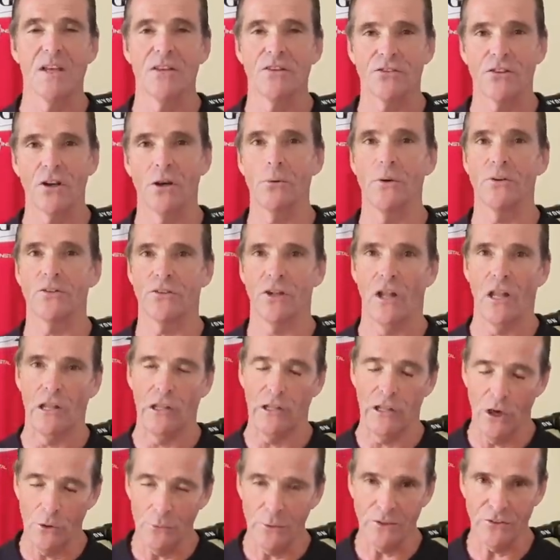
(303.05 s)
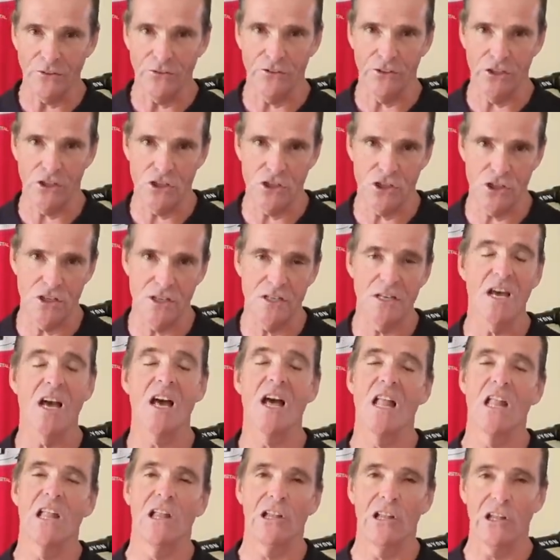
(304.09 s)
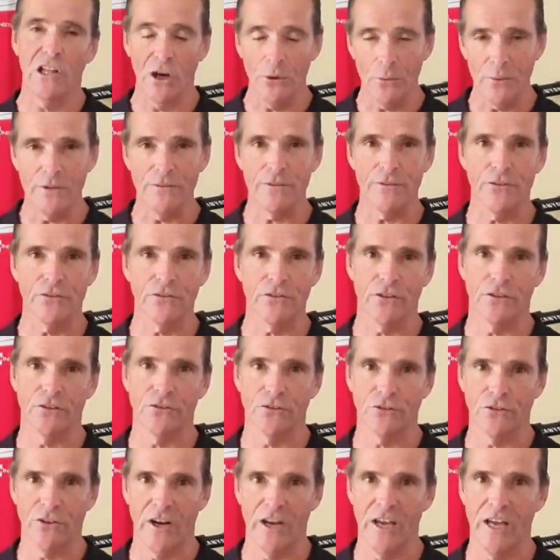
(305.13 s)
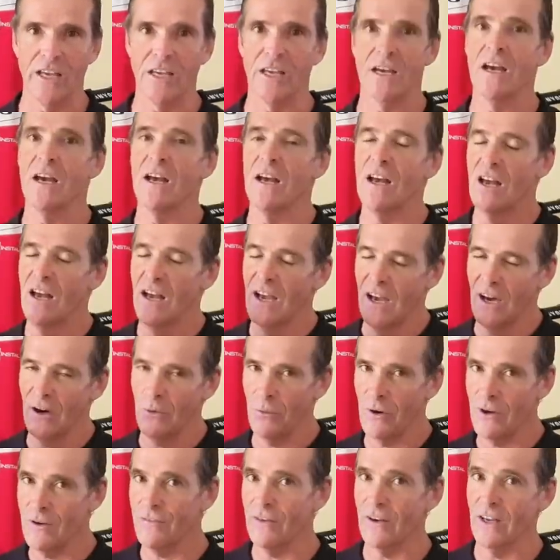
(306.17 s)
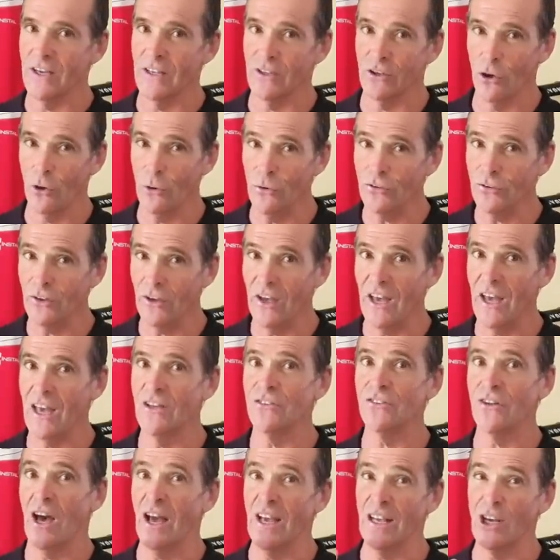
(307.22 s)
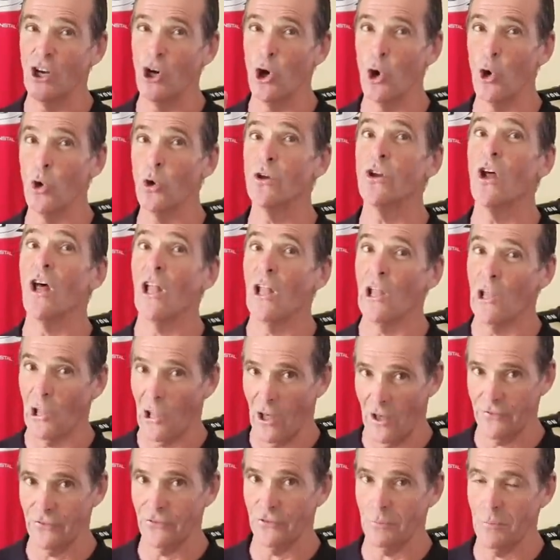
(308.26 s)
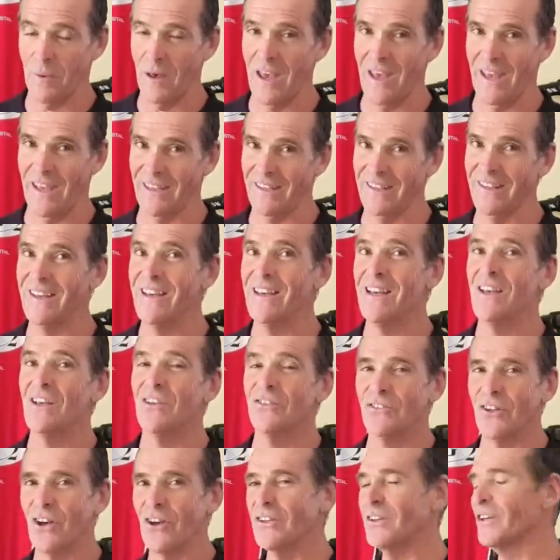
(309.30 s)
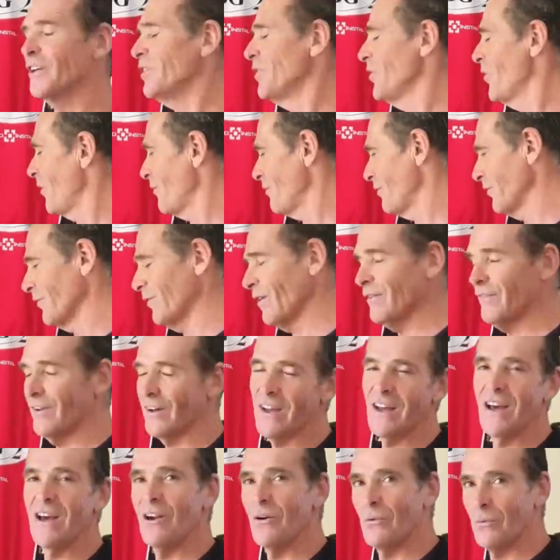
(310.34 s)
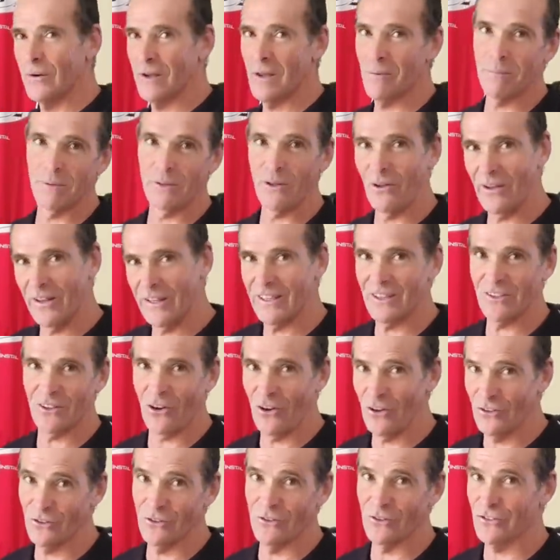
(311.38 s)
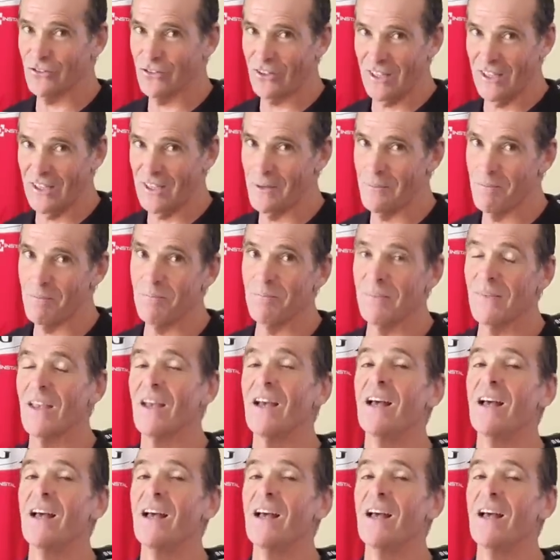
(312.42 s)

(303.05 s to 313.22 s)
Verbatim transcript: So it's low in stiction, low in viscous drag. However, it also has a good lifespan. So you're not forever reapplying it on your chain.